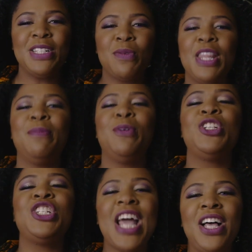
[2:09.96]
is one of the
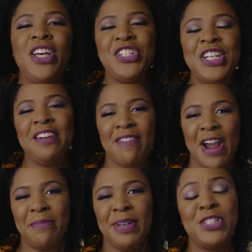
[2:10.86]
most challenging
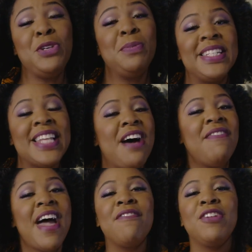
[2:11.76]
environments humans have
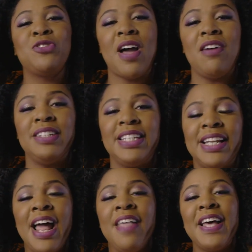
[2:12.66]
ever traveled in.
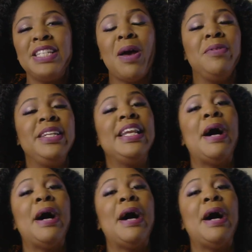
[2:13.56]
That's why we need